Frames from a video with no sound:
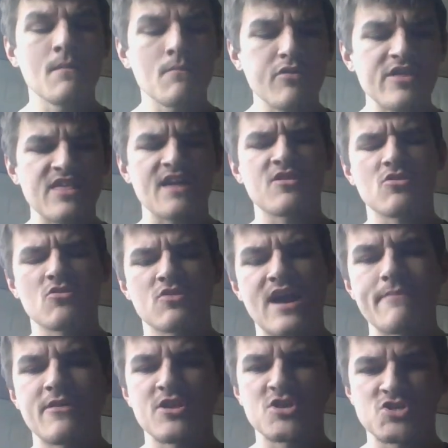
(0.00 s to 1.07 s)
Please like,
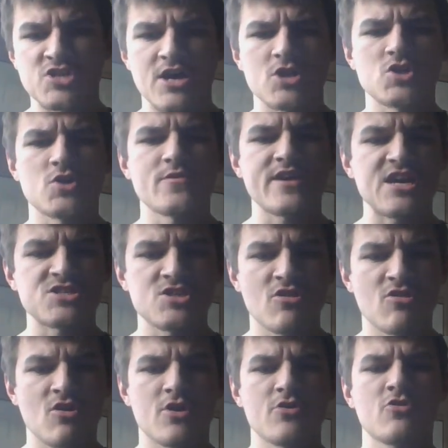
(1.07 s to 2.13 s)
subscribe to the channel,
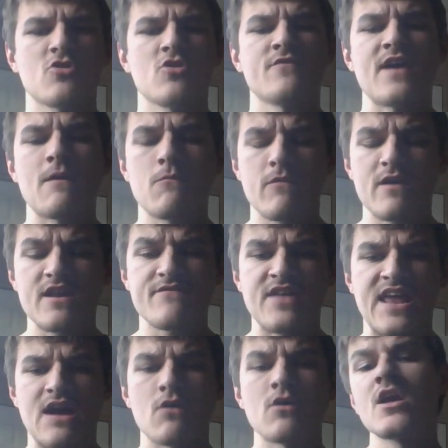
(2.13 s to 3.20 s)
notifications on, so you know if I win a
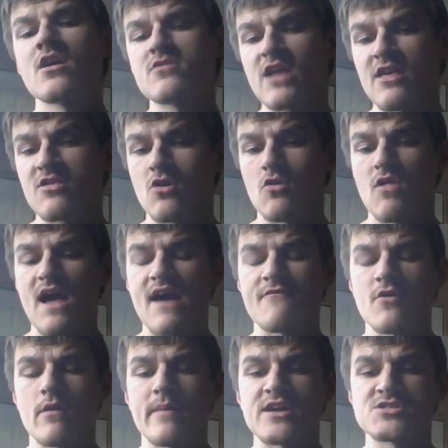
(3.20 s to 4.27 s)
video, does go
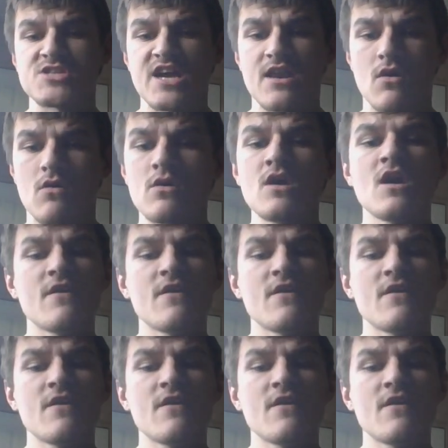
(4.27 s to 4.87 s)
live on my channel.